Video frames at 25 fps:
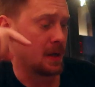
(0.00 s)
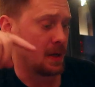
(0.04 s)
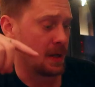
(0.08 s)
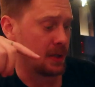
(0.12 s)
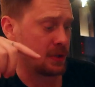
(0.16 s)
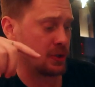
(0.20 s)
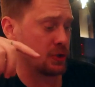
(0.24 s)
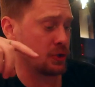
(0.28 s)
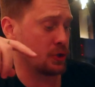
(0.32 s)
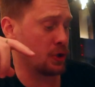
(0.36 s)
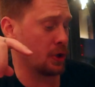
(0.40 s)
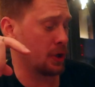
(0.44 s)

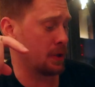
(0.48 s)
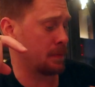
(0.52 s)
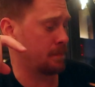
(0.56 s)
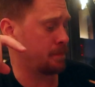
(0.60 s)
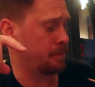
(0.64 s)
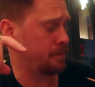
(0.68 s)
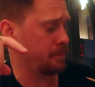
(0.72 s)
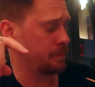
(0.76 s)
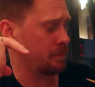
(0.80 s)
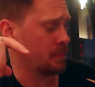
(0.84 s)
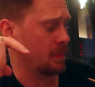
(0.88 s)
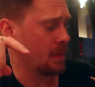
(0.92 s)
this is good.
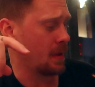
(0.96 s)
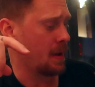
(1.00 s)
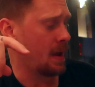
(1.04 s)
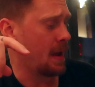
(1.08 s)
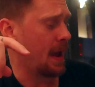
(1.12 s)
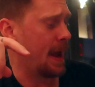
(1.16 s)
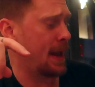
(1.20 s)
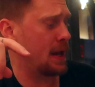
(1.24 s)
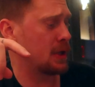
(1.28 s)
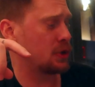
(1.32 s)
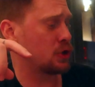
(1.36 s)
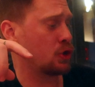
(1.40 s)

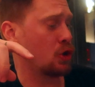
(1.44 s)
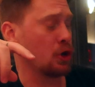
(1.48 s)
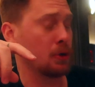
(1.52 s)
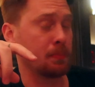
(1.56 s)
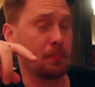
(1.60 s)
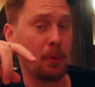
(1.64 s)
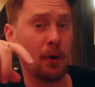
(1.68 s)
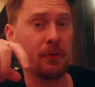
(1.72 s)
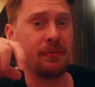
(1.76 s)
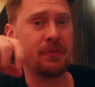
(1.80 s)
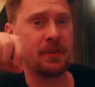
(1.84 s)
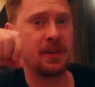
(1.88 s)
Pretty good. It's cooked
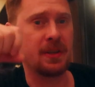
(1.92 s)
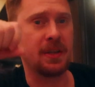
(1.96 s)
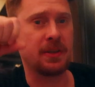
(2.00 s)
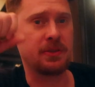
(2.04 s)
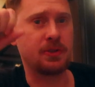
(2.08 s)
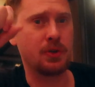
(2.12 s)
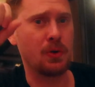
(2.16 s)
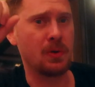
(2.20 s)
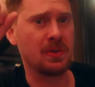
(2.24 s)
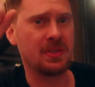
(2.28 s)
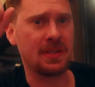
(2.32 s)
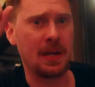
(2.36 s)
perfectly
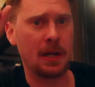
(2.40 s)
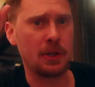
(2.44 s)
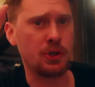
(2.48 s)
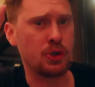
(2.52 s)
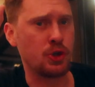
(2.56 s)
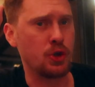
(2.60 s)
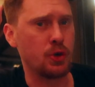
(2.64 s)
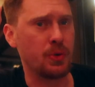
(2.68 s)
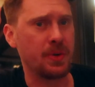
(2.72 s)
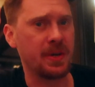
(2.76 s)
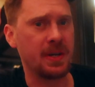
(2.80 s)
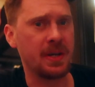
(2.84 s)
too. It's not
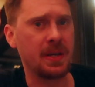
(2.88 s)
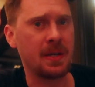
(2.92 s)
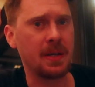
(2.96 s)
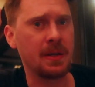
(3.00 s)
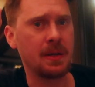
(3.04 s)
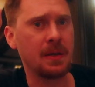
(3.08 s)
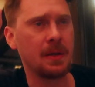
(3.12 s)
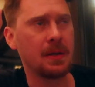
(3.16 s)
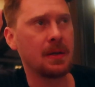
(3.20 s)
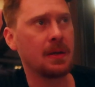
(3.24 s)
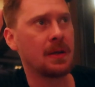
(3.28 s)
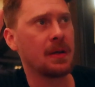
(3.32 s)
chewy.
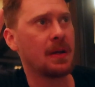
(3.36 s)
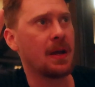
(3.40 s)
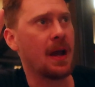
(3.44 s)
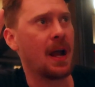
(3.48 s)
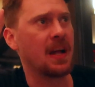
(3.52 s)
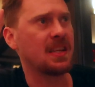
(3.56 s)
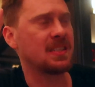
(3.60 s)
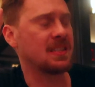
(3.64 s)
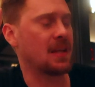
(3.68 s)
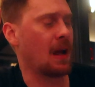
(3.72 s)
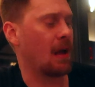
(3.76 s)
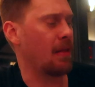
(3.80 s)

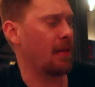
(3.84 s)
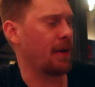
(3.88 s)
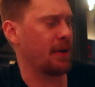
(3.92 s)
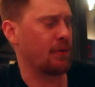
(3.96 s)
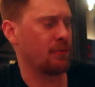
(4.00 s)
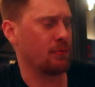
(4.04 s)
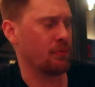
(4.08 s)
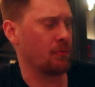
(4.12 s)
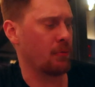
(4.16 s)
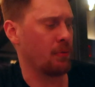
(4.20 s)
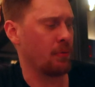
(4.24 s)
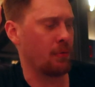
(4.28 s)
It's not like
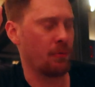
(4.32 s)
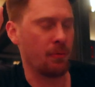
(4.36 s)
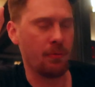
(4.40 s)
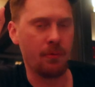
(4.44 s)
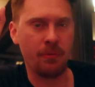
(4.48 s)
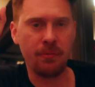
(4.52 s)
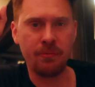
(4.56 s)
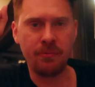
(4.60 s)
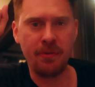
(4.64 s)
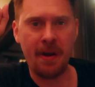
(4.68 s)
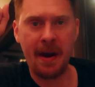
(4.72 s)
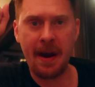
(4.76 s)

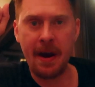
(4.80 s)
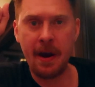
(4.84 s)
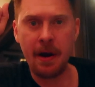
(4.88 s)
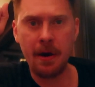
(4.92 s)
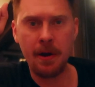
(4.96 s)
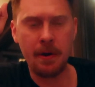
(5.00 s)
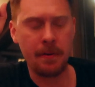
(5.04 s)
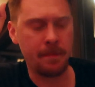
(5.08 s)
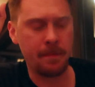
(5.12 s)
rare.